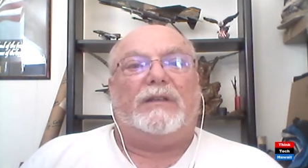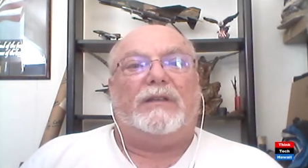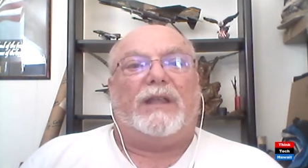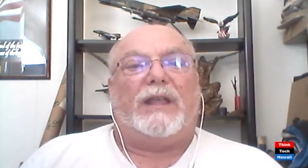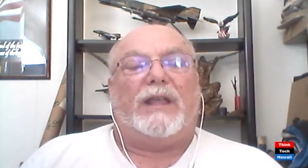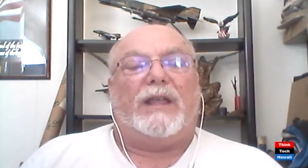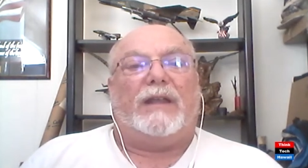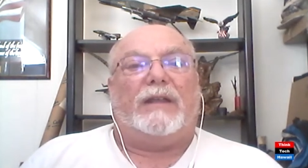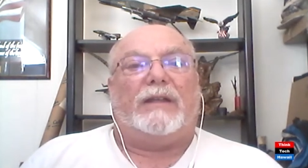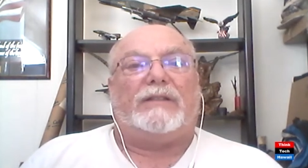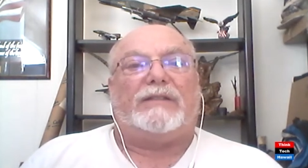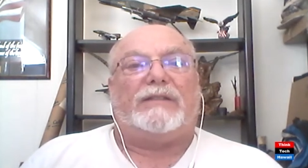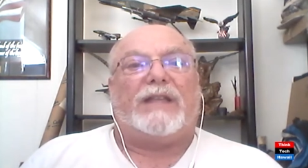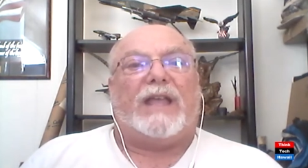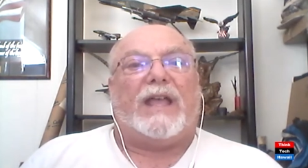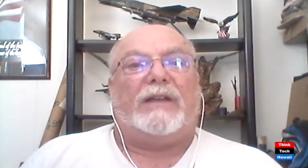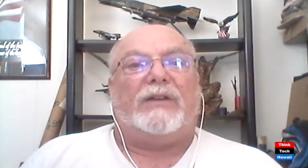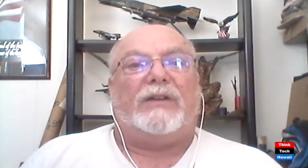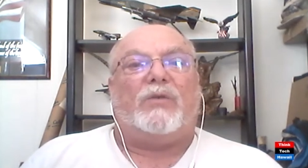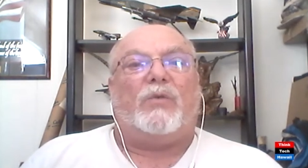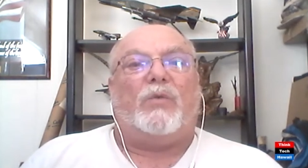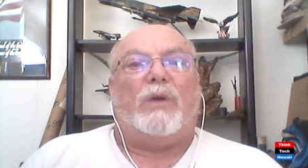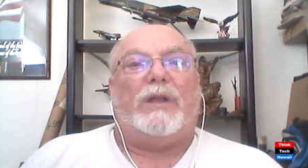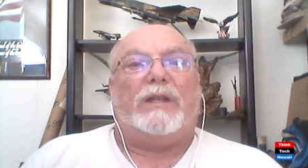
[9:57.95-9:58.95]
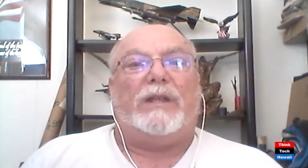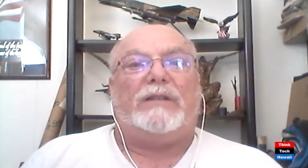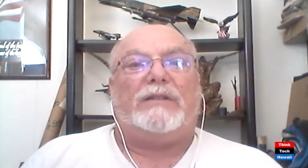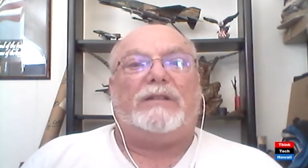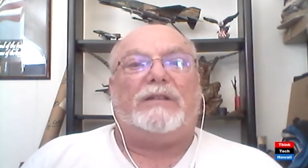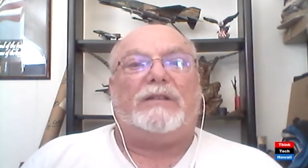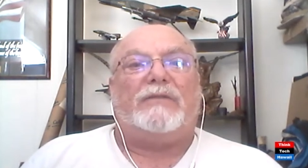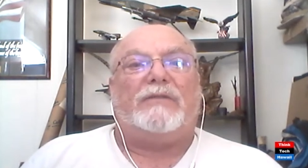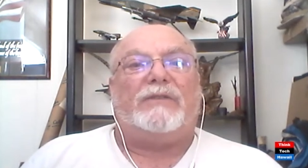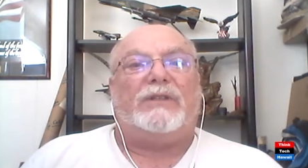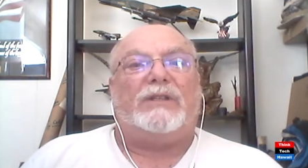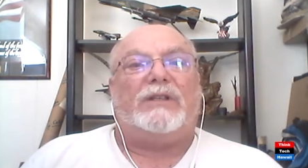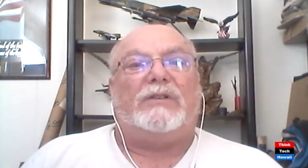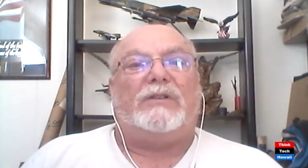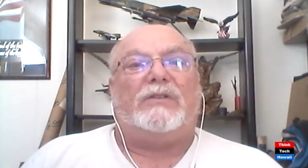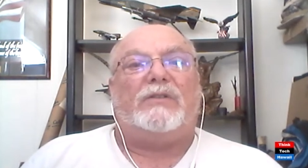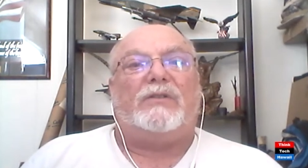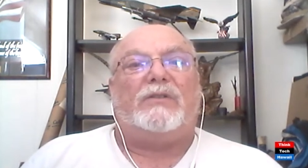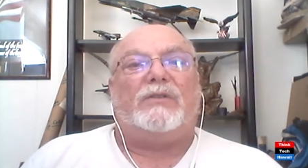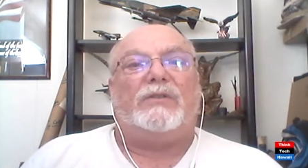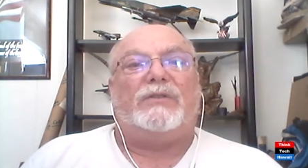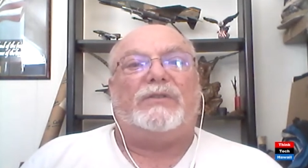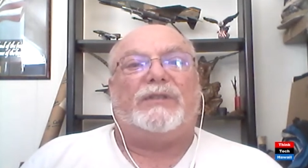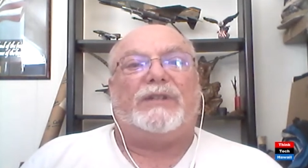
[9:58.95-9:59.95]
And it's adding weight to the
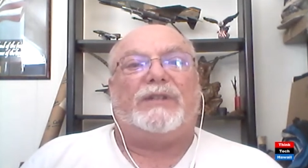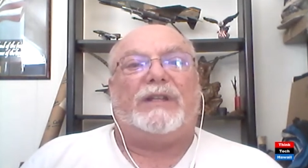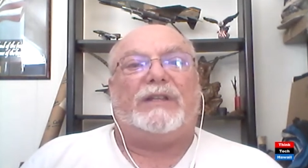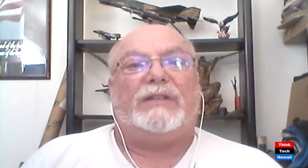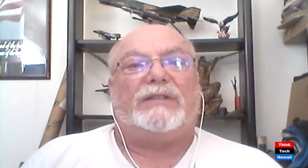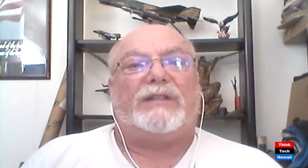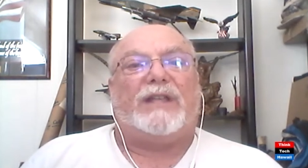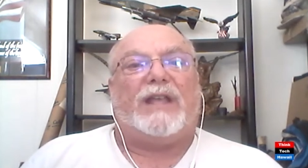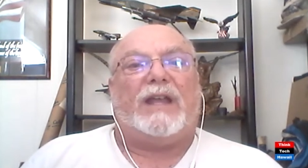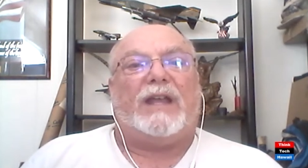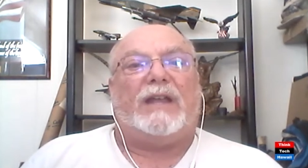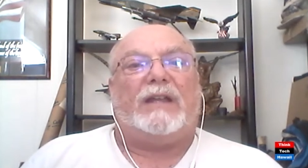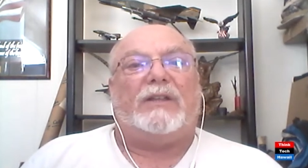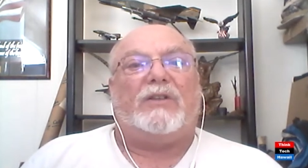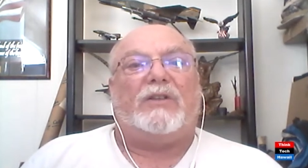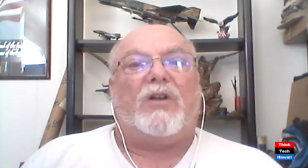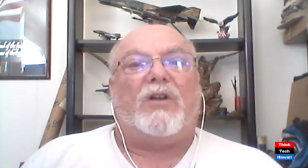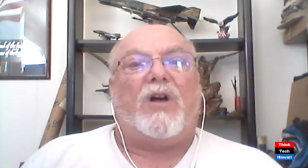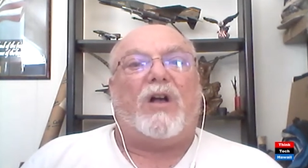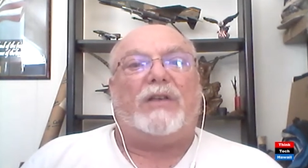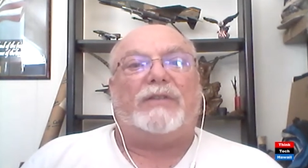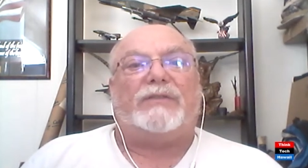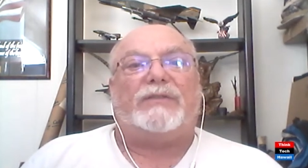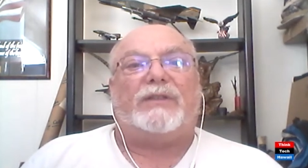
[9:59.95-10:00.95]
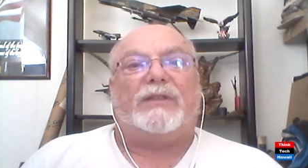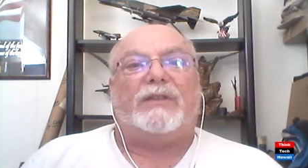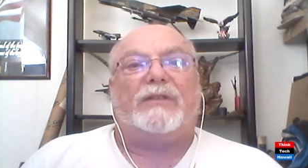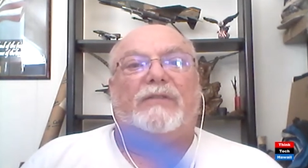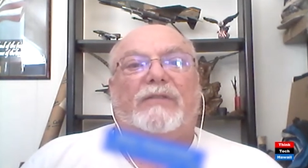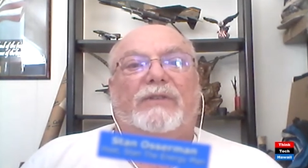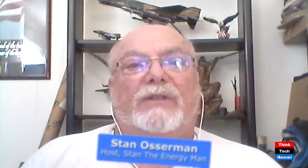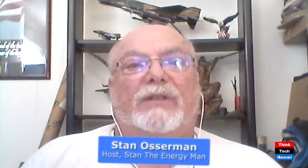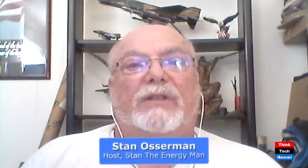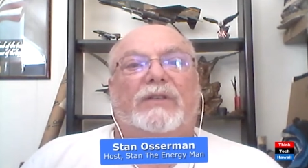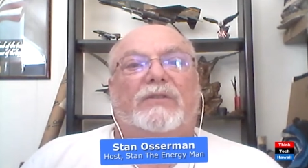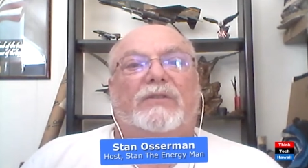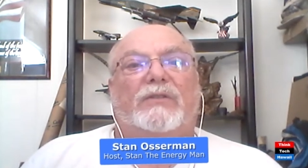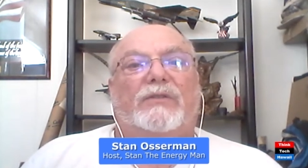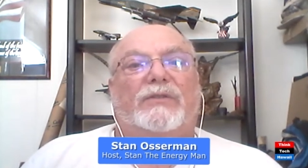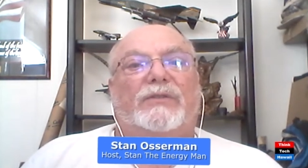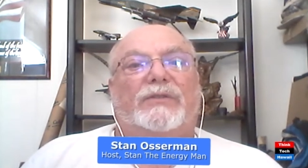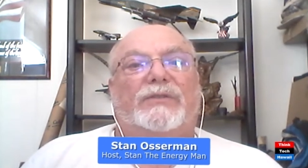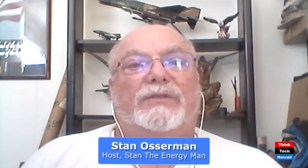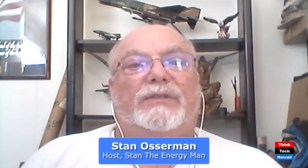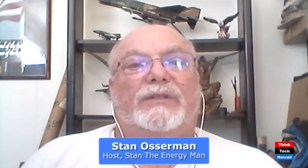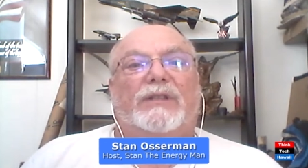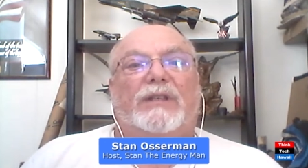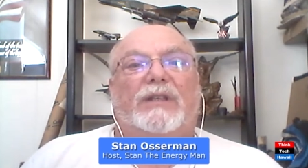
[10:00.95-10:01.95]
vehicles and it's adding cost to the vehicles,
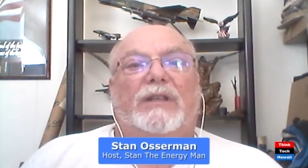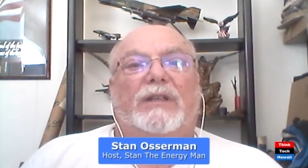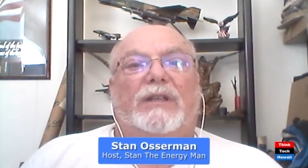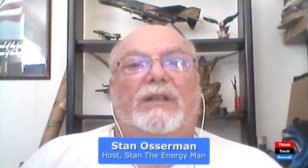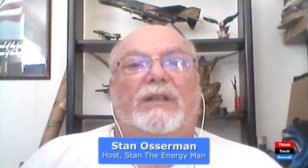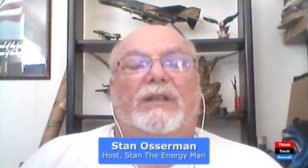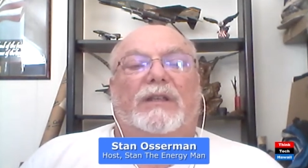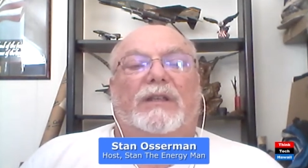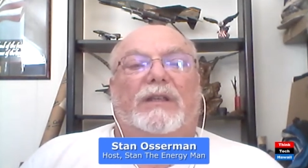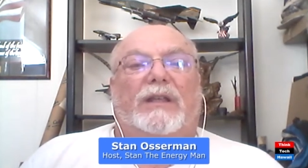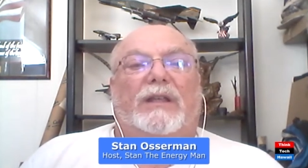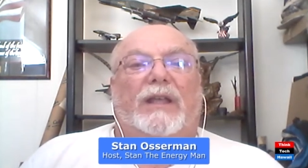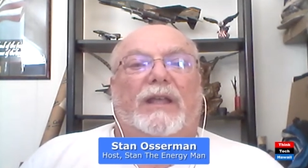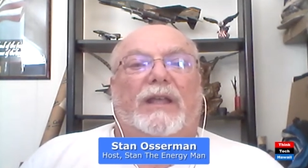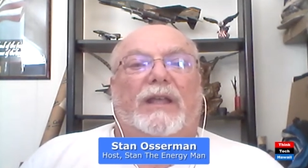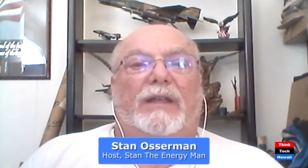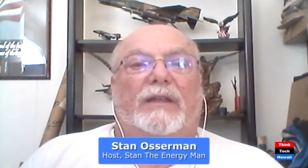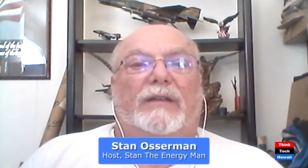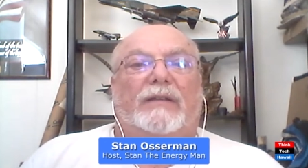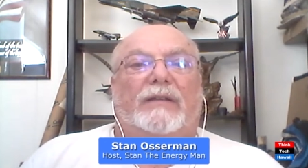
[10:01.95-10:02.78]
and